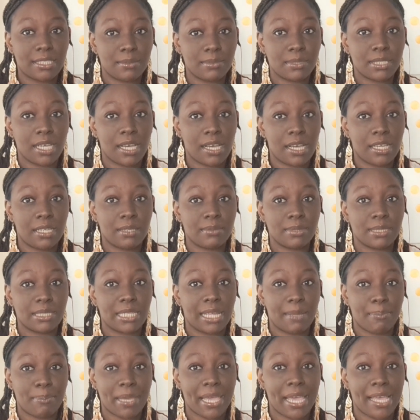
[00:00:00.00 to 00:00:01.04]
sometimes
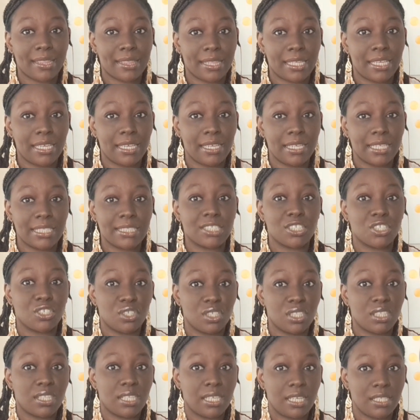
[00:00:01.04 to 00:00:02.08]
that bad thing is a
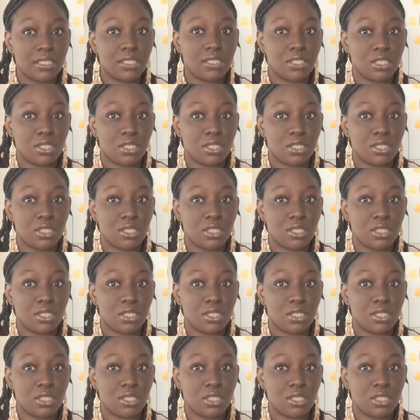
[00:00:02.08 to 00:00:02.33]
good thing